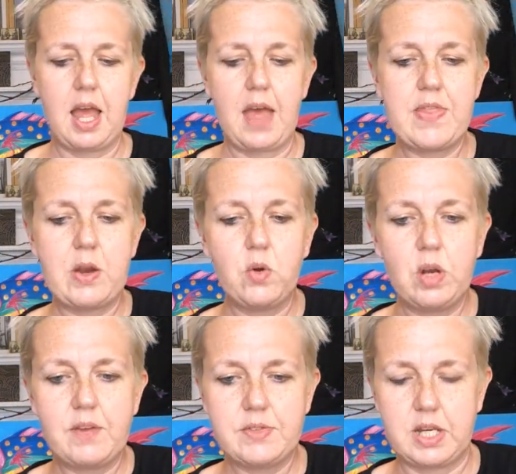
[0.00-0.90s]
And then
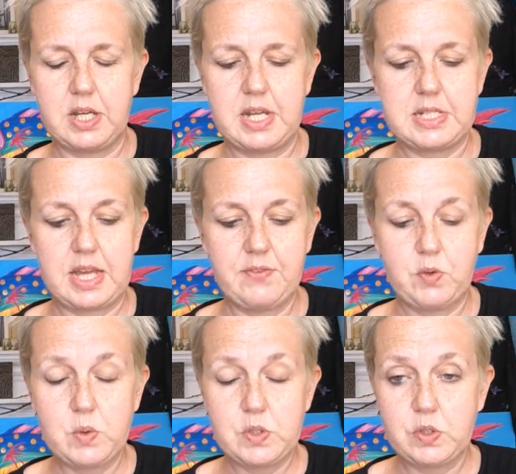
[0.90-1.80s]
all I've done is I've
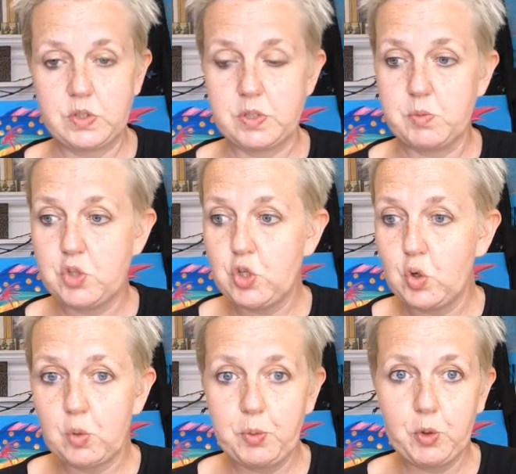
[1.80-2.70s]
also got some
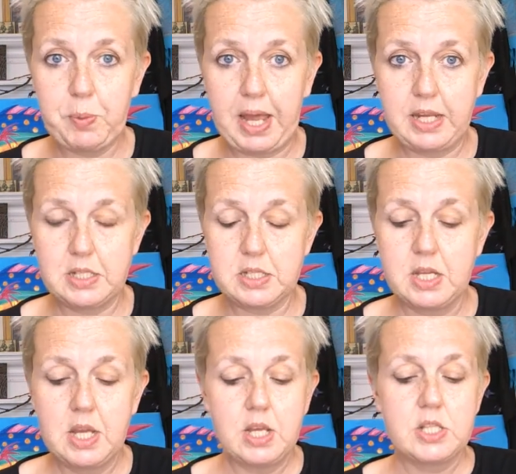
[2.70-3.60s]
chalkboard paint,
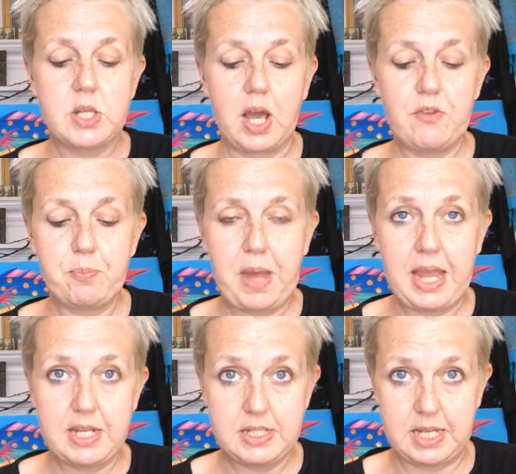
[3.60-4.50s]
so I've
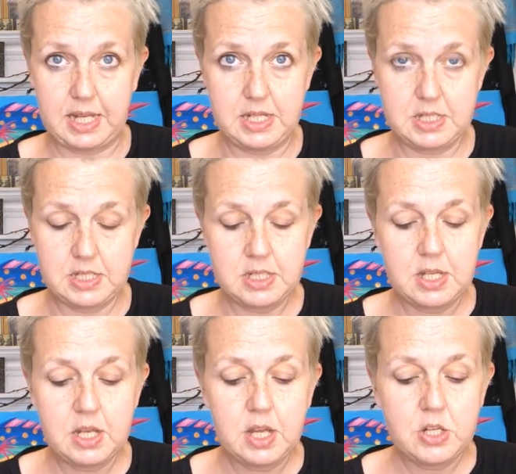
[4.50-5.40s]
painted
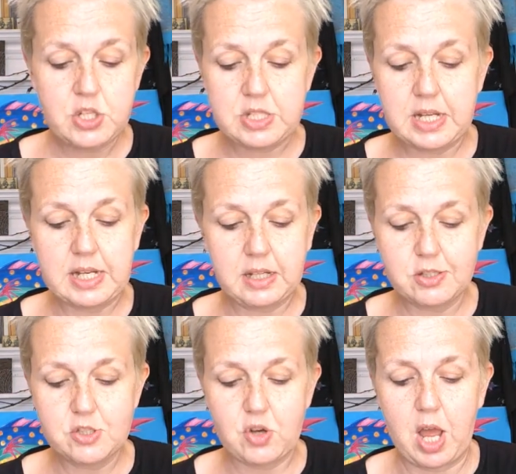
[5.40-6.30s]
just a little
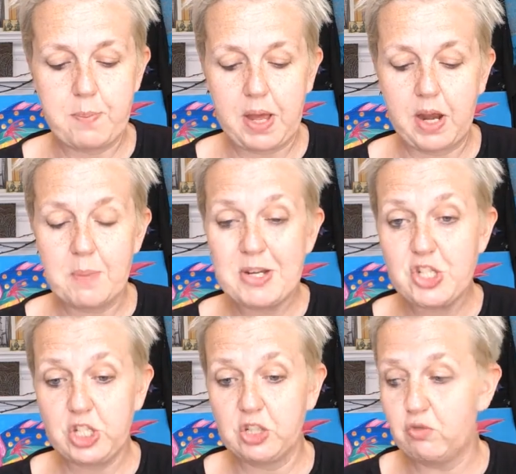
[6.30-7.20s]
stripe, and I'm
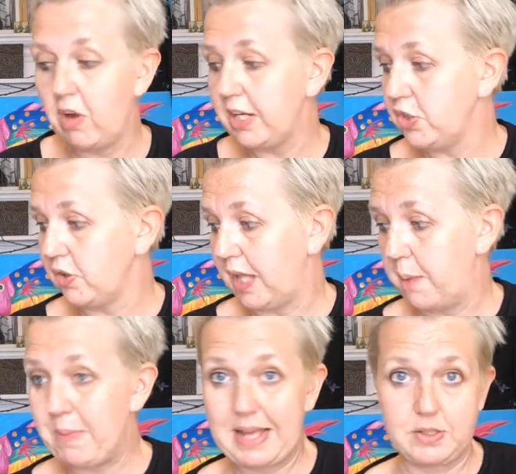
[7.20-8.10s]
actually going to write on
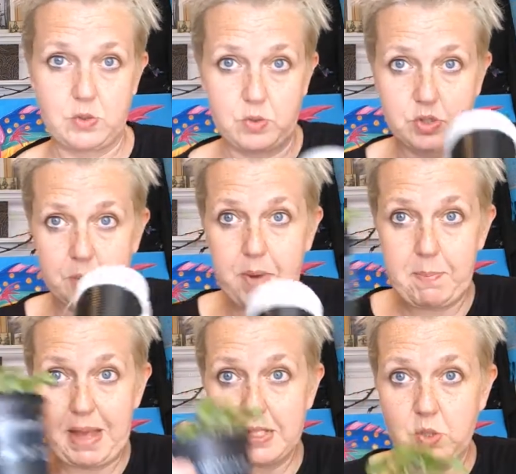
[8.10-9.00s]
there basil, so my
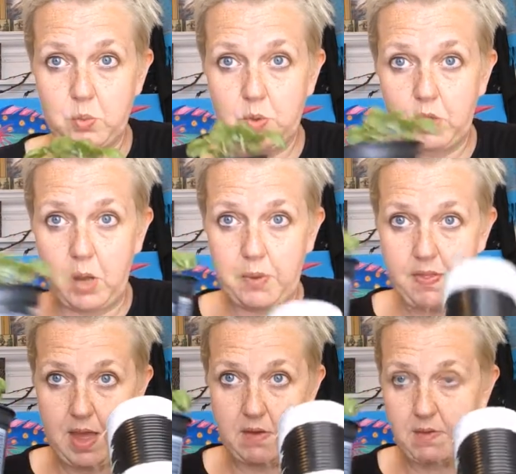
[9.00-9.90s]
basil will go in
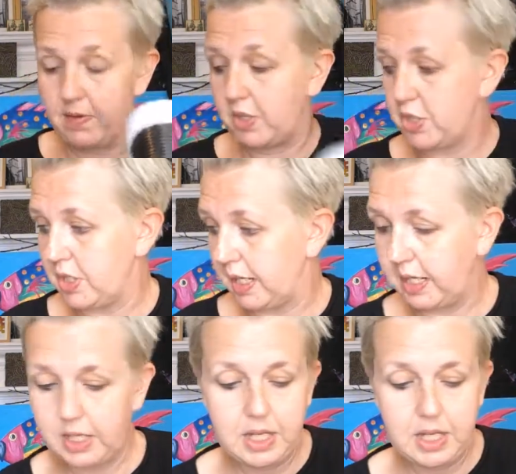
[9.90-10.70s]
there eventually.